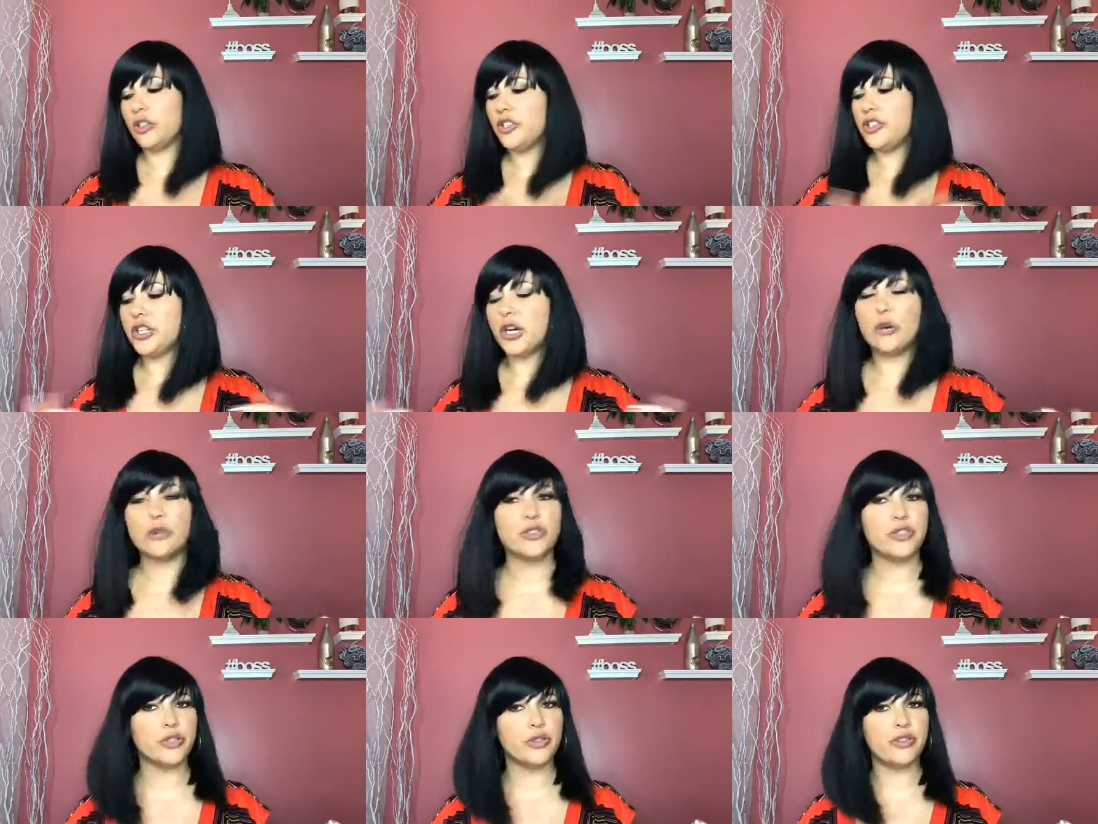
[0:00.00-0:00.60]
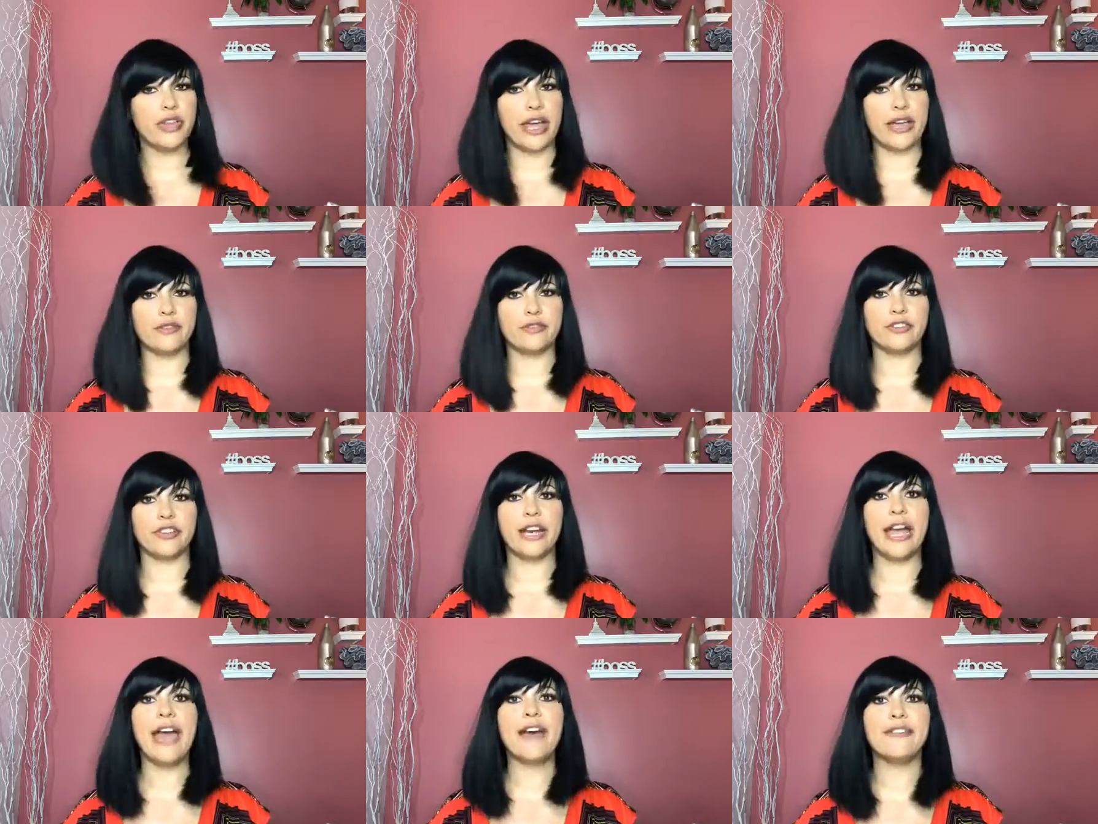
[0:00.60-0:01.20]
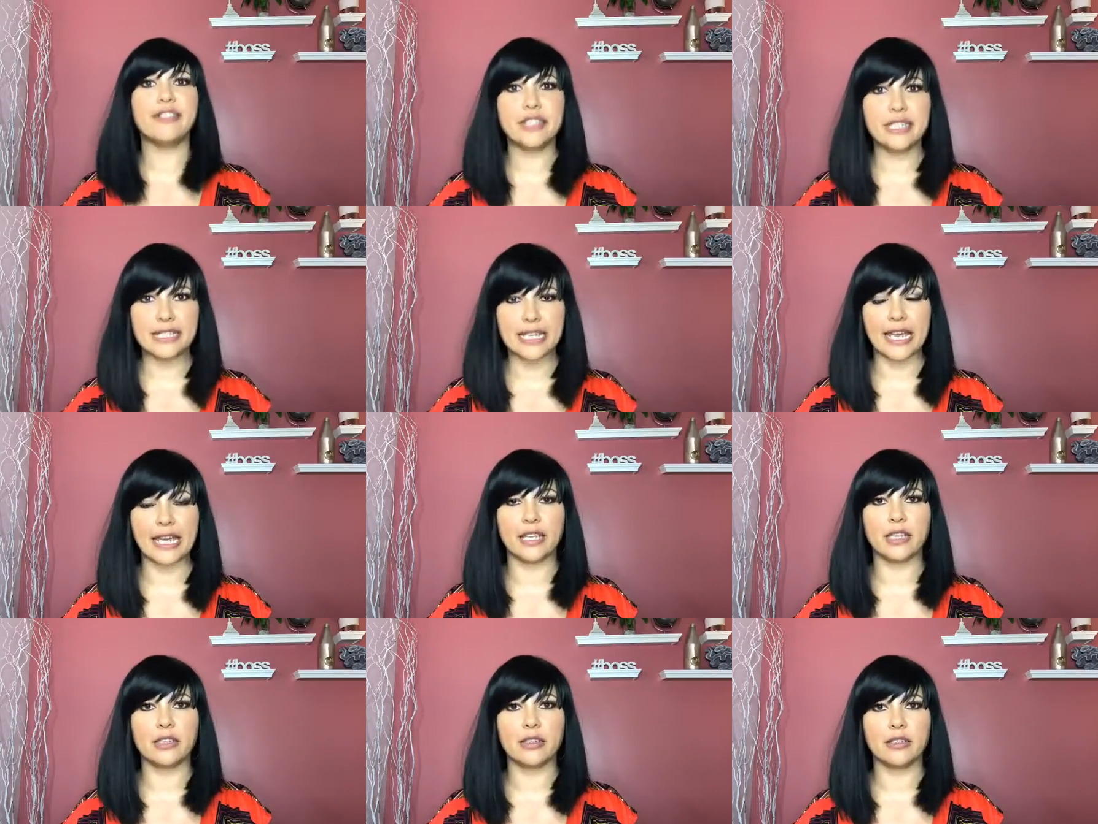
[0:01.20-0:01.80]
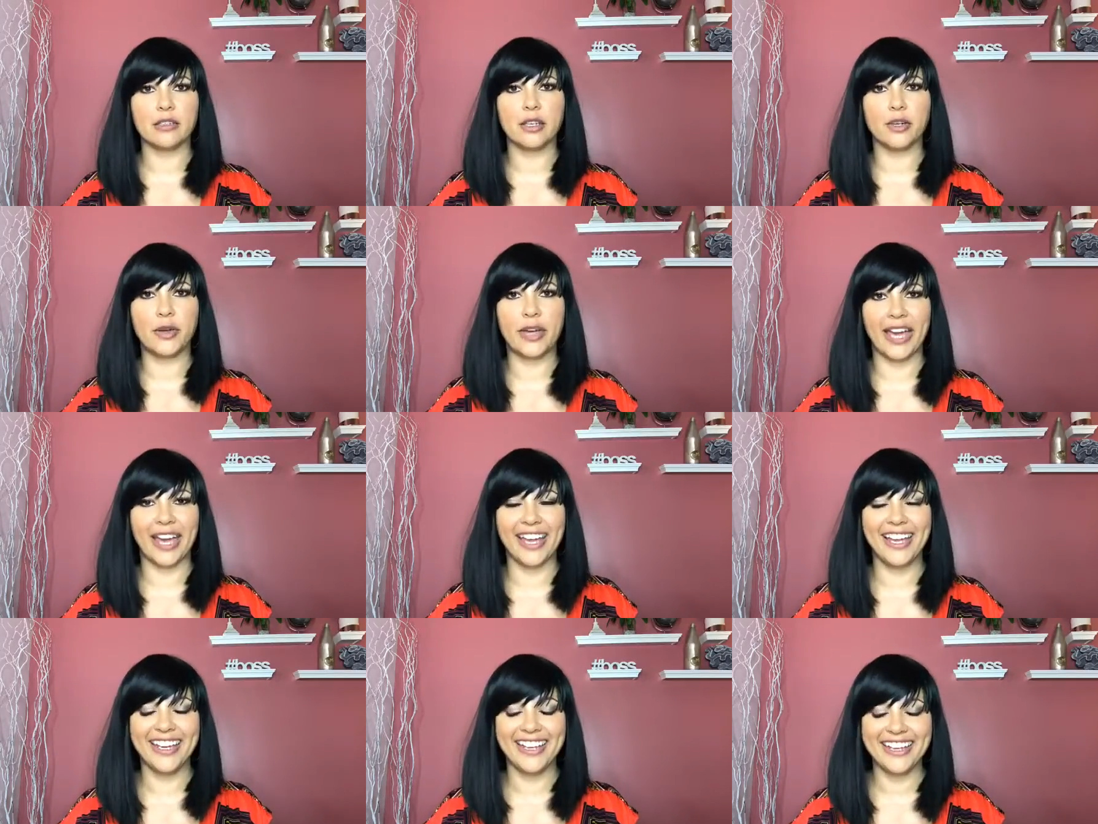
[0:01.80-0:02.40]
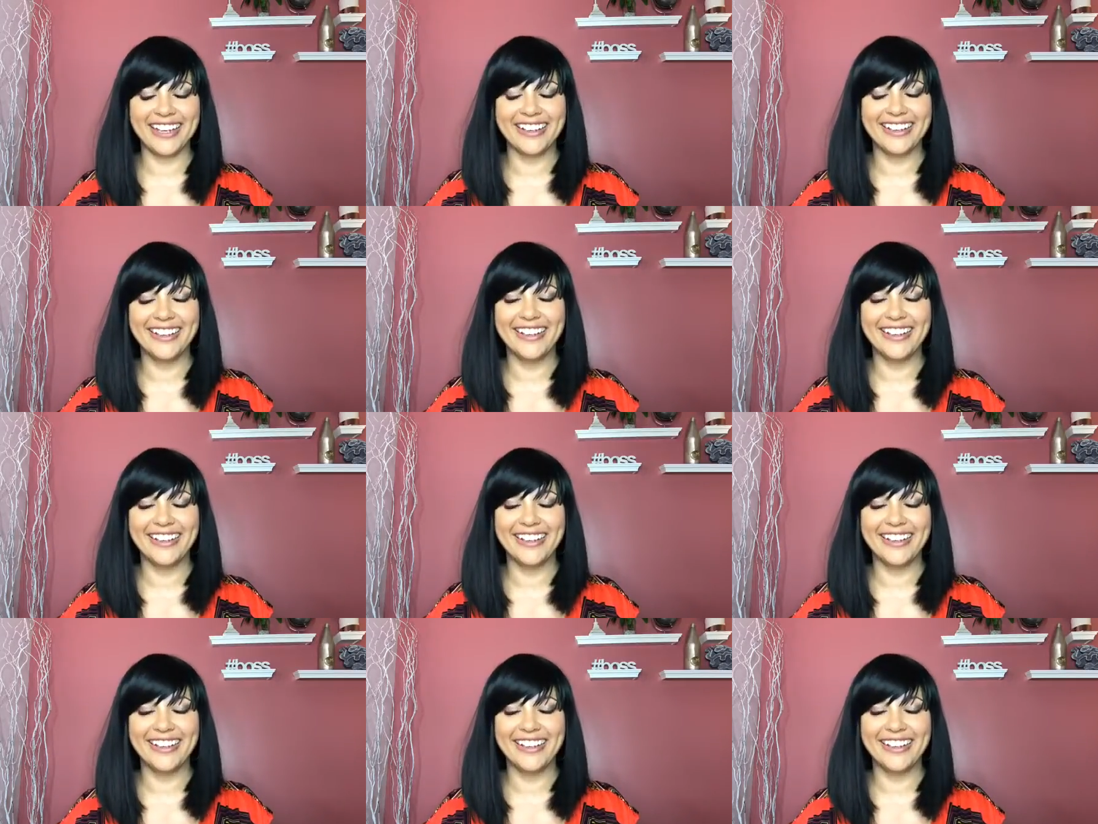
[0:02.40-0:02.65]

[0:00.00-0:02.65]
Don't do that, for heaven's sake, okay?